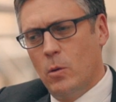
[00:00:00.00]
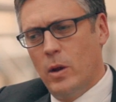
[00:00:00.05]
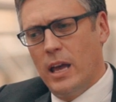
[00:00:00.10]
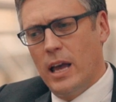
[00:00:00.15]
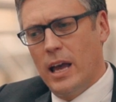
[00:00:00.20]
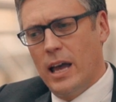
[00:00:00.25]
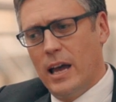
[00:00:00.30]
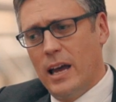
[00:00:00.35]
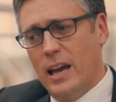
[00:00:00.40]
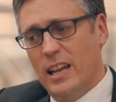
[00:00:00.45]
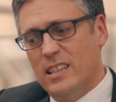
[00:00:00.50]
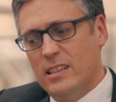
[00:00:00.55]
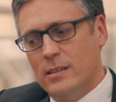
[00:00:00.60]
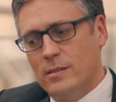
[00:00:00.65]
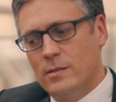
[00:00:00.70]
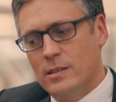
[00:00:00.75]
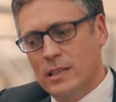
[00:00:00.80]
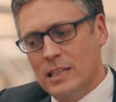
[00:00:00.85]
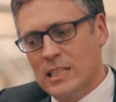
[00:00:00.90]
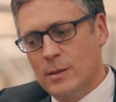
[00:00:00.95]
We had
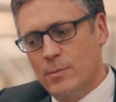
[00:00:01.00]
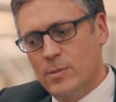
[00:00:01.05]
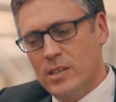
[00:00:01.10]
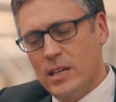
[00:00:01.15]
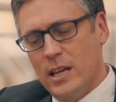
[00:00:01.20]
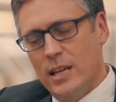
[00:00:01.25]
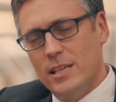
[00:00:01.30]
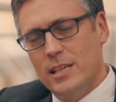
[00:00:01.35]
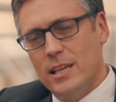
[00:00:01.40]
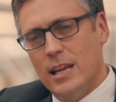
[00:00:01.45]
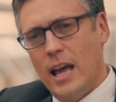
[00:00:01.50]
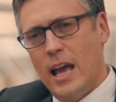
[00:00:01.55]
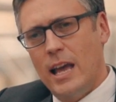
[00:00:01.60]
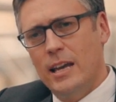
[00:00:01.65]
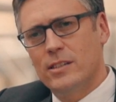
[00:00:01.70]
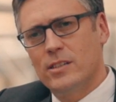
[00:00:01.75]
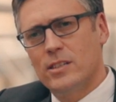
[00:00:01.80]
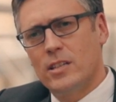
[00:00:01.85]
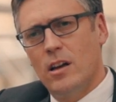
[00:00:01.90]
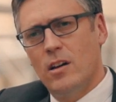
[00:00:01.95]
60%
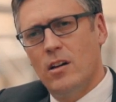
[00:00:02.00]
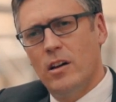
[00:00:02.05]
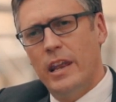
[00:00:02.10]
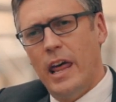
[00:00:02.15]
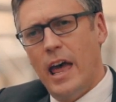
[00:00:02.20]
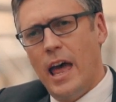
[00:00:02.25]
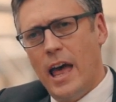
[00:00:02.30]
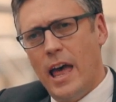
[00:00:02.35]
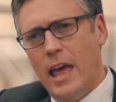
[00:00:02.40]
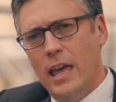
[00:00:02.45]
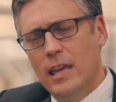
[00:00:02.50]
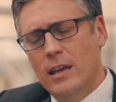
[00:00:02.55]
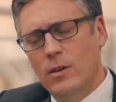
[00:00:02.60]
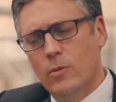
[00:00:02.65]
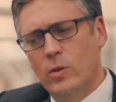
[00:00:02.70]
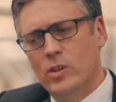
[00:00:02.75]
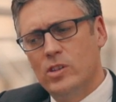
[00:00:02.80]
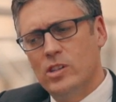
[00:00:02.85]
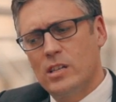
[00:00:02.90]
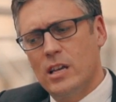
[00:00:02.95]
A-star and A,
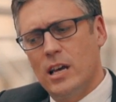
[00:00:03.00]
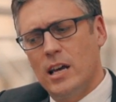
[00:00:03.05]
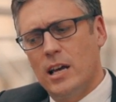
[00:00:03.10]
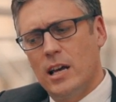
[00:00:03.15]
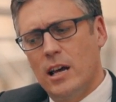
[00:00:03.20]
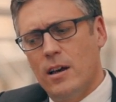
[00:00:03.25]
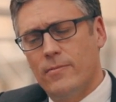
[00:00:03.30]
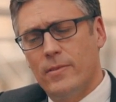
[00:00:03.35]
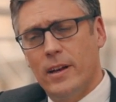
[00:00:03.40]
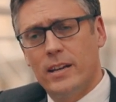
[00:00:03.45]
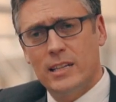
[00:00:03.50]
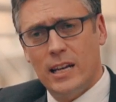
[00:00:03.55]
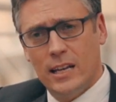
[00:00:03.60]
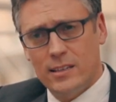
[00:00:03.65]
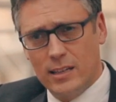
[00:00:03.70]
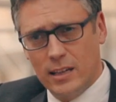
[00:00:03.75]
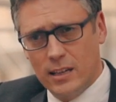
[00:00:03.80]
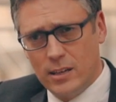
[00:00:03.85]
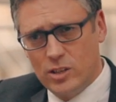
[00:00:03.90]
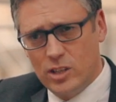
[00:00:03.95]
which is a
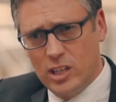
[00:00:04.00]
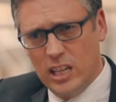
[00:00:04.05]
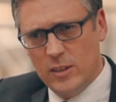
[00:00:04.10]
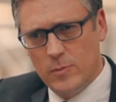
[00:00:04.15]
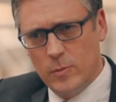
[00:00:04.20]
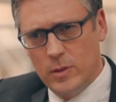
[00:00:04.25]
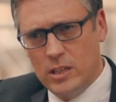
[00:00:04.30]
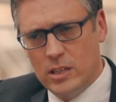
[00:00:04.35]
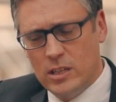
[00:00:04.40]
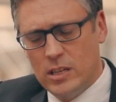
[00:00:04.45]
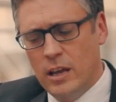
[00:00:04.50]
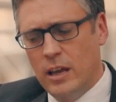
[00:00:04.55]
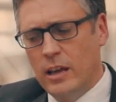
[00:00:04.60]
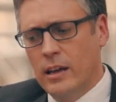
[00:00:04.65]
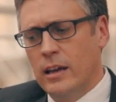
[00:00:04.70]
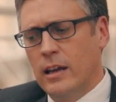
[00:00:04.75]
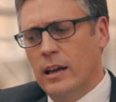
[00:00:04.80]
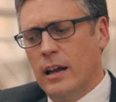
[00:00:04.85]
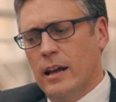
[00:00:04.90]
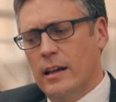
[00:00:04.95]
fantastic achievement.
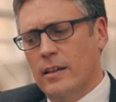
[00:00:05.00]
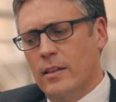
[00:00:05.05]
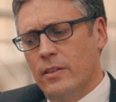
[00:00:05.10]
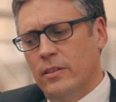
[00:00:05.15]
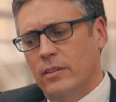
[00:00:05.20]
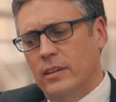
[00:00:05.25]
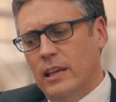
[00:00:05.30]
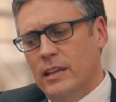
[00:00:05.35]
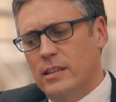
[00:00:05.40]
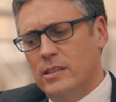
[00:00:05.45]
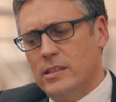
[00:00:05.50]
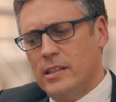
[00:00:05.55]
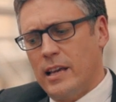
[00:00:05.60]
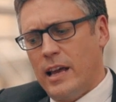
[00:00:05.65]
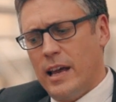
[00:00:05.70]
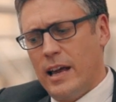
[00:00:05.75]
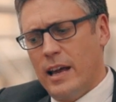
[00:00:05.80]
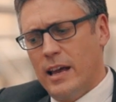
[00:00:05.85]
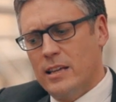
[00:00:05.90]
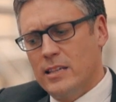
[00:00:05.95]
This
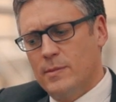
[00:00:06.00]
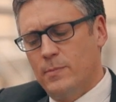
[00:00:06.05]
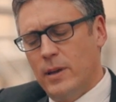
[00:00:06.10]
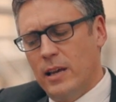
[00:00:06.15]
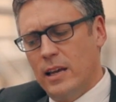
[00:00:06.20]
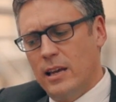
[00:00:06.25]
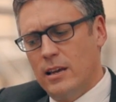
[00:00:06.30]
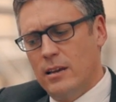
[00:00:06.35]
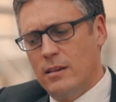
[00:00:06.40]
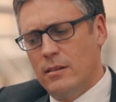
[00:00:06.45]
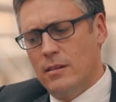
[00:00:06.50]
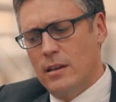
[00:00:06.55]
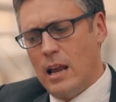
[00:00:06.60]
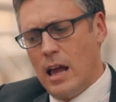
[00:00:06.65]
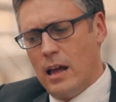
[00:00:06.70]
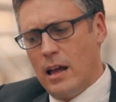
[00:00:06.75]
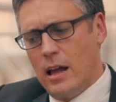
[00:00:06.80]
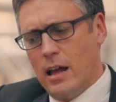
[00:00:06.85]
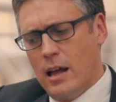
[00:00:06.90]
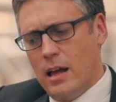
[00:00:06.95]
has been
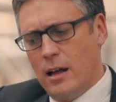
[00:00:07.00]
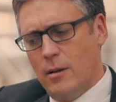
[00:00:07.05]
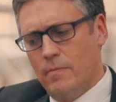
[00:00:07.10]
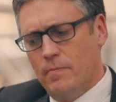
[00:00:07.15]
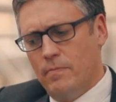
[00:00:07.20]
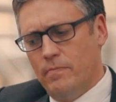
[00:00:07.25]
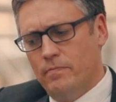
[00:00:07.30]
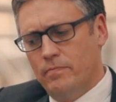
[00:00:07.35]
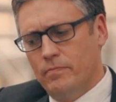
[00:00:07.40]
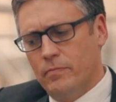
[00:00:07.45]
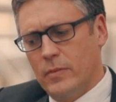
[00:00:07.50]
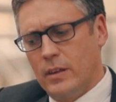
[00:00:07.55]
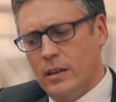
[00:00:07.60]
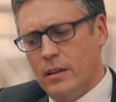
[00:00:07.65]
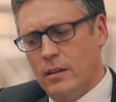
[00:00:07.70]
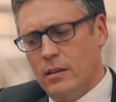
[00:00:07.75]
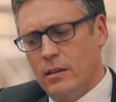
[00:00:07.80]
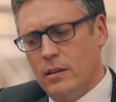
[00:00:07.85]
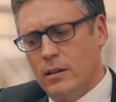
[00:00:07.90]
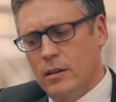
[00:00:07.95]

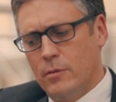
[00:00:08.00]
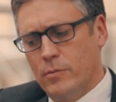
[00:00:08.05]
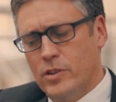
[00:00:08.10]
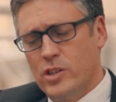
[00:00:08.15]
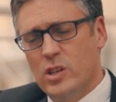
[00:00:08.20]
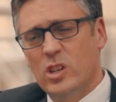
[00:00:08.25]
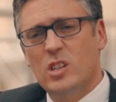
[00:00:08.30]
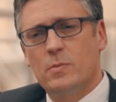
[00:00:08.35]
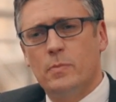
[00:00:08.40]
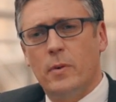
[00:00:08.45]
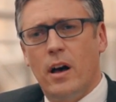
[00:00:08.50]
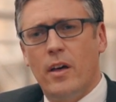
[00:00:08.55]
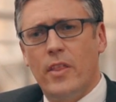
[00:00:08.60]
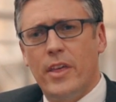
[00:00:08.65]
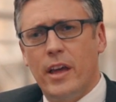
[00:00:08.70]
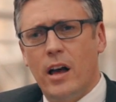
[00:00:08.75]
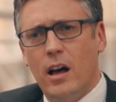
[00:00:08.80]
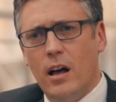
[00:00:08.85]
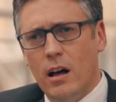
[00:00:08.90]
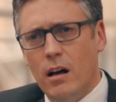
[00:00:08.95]
produced by
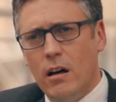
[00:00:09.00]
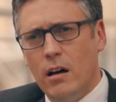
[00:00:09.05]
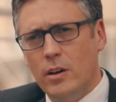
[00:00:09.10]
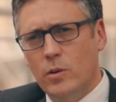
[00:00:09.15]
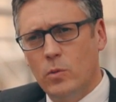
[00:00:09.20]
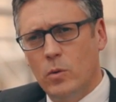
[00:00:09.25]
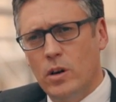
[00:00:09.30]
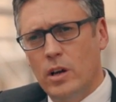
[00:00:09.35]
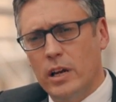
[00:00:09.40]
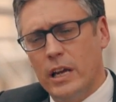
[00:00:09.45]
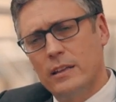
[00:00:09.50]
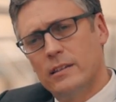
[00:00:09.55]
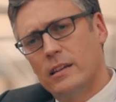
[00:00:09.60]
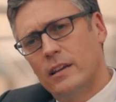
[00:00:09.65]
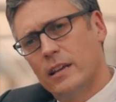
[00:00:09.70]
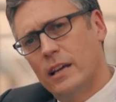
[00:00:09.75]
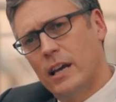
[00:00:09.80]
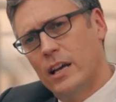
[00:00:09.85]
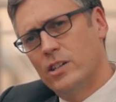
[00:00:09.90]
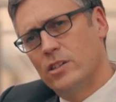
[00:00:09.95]
the hard work and
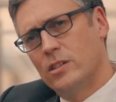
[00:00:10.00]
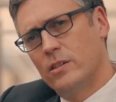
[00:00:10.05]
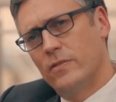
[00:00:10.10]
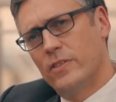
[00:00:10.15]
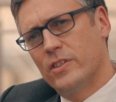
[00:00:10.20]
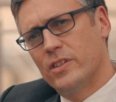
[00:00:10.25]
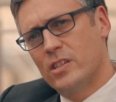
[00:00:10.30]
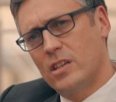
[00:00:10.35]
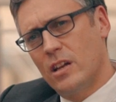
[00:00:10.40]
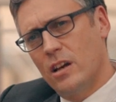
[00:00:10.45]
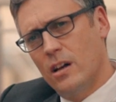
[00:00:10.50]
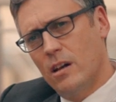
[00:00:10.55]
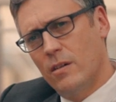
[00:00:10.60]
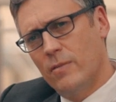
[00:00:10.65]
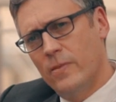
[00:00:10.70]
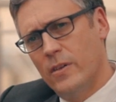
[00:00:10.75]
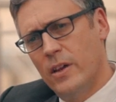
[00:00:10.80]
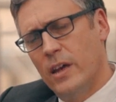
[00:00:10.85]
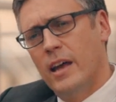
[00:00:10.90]
dedication of the staff